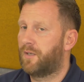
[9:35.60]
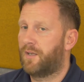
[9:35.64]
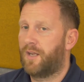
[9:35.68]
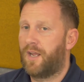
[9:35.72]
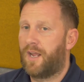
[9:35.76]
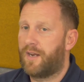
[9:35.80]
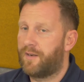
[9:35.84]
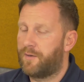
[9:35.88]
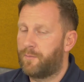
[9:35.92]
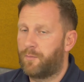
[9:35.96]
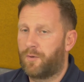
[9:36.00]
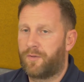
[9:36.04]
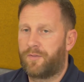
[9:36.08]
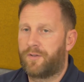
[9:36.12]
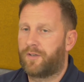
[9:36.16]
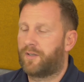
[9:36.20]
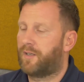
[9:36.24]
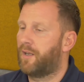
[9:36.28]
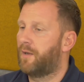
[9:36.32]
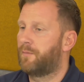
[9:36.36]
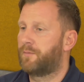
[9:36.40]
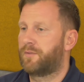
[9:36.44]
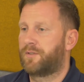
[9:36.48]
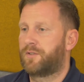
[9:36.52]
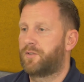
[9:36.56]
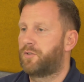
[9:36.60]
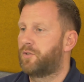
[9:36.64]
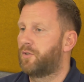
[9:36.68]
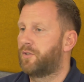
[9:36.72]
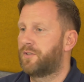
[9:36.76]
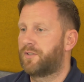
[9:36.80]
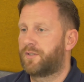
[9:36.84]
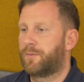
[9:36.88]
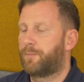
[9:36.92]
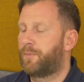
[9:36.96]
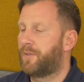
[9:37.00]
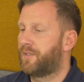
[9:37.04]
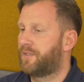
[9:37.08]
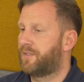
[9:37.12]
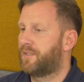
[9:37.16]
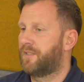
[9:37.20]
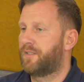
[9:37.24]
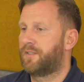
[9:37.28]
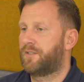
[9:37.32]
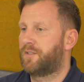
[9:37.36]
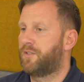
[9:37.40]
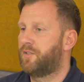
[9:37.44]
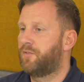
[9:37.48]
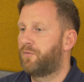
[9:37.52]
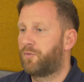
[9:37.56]
anyone that comes and joins the
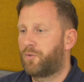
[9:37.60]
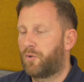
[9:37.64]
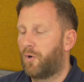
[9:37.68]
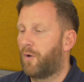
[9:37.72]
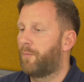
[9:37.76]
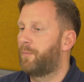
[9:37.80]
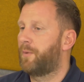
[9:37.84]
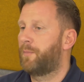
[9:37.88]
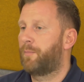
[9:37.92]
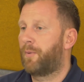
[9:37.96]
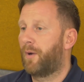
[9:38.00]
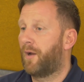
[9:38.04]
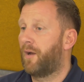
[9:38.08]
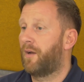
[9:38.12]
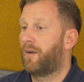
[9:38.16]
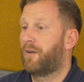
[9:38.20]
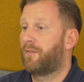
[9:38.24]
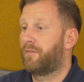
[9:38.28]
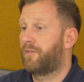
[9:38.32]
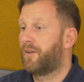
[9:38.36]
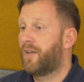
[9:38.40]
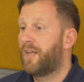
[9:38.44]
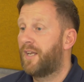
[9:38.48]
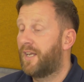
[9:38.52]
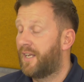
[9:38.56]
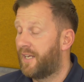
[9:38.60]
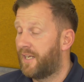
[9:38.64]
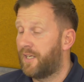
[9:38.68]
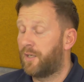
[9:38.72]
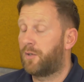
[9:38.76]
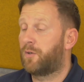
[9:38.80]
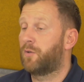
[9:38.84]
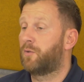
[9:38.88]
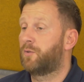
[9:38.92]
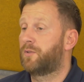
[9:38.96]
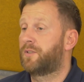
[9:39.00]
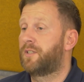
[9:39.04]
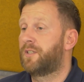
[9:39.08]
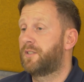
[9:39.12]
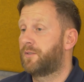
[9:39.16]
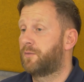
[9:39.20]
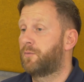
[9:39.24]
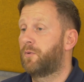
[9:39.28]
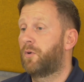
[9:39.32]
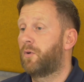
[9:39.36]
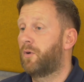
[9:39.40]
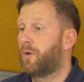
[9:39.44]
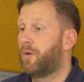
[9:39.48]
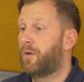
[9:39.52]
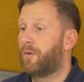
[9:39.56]
business, you've got to be part of. He calls his
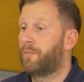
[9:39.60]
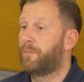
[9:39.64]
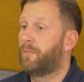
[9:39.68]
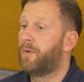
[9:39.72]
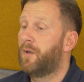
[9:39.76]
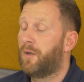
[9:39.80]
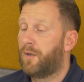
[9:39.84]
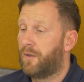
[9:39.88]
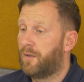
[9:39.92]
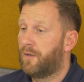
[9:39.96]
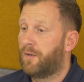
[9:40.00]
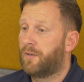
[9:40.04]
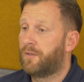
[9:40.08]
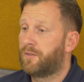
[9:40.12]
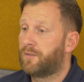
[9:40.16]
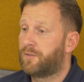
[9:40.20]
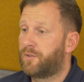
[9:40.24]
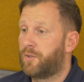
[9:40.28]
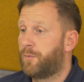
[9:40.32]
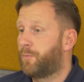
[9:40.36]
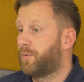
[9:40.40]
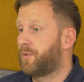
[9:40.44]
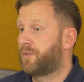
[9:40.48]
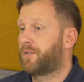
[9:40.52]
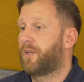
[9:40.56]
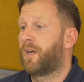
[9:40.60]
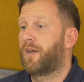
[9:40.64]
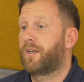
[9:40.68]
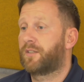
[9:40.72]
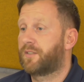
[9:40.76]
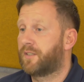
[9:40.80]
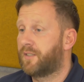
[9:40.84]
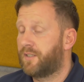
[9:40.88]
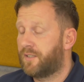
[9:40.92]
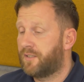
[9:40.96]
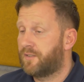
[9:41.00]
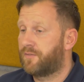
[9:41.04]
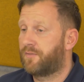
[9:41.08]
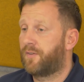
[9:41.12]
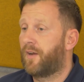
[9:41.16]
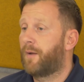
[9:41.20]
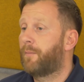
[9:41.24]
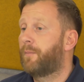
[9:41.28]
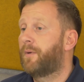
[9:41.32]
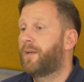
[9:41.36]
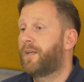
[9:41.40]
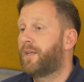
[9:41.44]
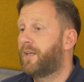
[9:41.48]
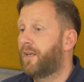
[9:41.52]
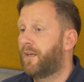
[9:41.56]
superstars and his
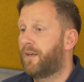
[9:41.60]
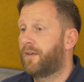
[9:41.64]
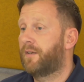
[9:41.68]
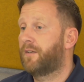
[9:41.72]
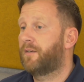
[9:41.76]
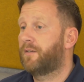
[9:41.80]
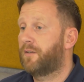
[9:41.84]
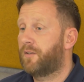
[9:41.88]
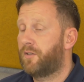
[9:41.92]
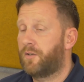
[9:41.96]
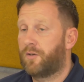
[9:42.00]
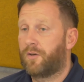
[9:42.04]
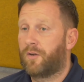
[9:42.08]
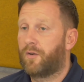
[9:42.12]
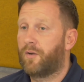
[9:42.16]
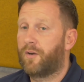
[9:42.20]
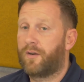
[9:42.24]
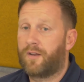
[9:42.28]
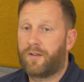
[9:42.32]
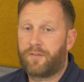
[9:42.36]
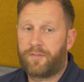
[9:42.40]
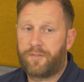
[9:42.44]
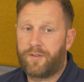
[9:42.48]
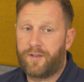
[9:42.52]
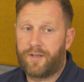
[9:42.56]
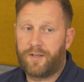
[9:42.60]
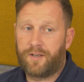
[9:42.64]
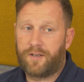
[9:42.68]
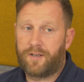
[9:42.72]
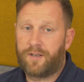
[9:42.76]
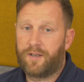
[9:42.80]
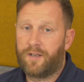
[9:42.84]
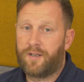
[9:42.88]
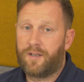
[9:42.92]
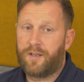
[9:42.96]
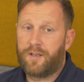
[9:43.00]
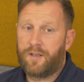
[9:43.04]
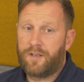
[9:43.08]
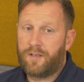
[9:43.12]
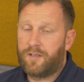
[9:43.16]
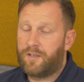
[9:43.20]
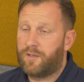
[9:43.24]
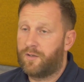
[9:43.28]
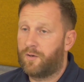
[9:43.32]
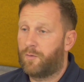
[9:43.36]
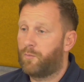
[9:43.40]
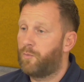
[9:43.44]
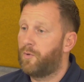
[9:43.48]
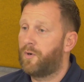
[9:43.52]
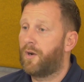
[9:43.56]
family, and and I think,
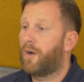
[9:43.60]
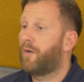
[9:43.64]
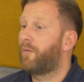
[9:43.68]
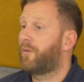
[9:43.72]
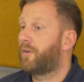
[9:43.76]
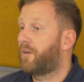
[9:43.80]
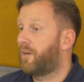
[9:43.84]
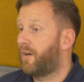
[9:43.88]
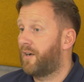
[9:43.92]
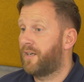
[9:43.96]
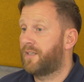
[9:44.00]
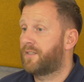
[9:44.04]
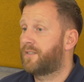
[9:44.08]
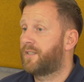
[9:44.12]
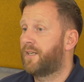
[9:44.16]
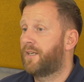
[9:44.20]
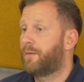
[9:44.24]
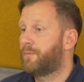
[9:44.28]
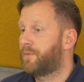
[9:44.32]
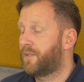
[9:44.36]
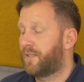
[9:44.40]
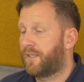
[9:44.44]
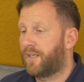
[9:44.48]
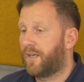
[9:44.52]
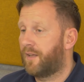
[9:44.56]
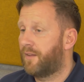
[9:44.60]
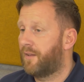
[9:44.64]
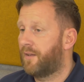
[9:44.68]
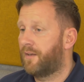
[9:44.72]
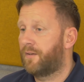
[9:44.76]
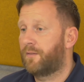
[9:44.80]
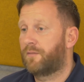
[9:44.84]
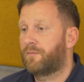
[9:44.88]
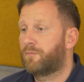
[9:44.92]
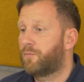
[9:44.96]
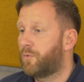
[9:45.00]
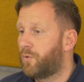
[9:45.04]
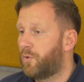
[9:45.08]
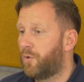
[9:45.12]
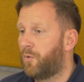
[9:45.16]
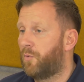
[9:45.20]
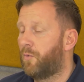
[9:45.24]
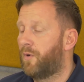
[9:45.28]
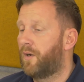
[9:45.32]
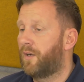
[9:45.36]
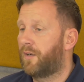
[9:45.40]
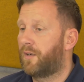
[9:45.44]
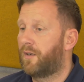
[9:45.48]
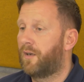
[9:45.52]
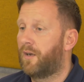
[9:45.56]
we are a great team together, and we all
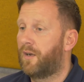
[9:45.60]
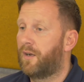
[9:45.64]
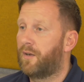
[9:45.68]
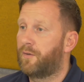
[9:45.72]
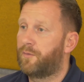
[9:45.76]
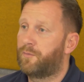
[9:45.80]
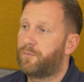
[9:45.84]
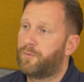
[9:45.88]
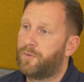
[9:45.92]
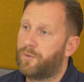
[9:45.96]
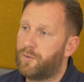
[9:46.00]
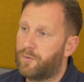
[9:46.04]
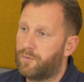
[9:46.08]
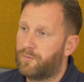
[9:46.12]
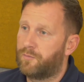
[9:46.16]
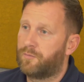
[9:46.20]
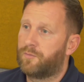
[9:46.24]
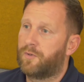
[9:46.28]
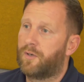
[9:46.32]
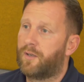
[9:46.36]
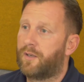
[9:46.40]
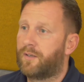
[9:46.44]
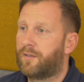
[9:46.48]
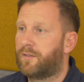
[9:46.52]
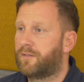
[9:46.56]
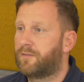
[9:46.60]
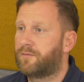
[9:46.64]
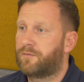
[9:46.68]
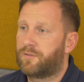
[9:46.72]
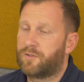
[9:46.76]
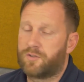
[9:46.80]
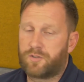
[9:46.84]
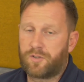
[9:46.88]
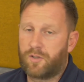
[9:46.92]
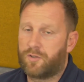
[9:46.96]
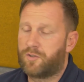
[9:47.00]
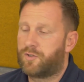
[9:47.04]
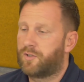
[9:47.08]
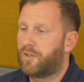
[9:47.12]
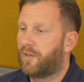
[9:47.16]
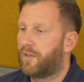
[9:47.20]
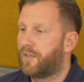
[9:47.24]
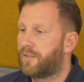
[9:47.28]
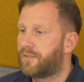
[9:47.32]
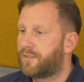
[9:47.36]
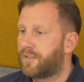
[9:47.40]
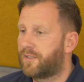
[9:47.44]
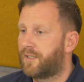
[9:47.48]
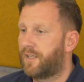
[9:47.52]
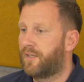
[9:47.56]
work hard. We all like to
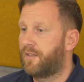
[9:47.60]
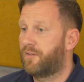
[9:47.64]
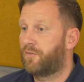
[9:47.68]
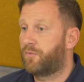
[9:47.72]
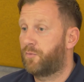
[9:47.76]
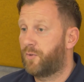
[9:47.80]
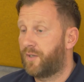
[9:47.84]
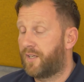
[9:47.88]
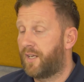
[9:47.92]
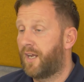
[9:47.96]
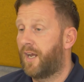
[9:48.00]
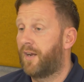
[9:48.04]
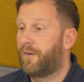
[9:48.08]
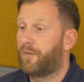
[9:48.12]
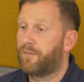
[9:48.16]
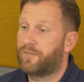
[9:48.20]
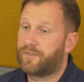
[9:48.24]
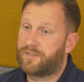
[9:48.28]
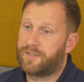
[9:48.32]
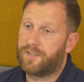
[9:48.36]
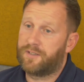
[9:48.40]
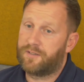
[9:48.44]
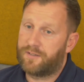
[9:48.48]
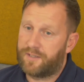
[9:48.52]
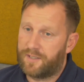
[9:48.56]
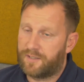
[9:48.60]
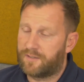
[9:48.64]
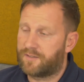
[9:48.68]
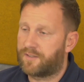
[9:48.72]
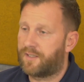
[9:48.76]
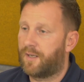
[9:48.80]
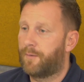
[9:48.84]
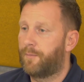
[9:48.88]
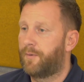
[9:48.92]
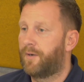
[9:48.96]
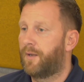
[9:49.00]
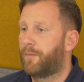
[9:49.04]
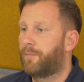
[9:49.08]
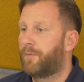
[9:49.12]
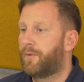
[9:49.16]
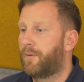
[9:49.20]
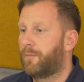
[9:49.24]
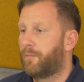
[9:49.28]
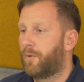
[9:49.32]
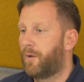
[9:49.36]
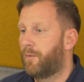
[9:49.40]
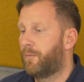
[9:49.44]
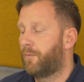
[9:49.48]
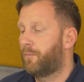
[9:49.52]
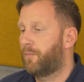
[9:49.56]
socialise together if we can. Obviously, things coming up at the
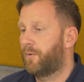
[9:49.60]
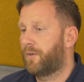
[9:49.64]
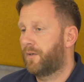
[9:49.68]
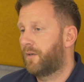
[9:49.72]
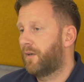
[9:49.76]
moment,